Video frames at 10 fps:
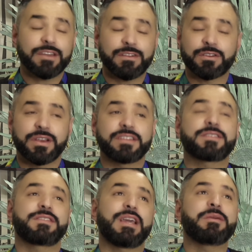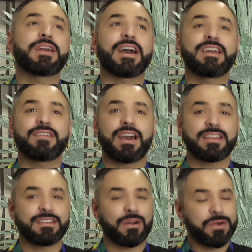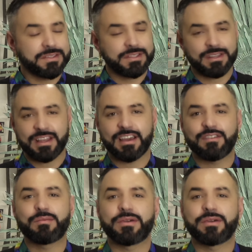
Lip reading: It felt great to see. I mean, I want to see it live,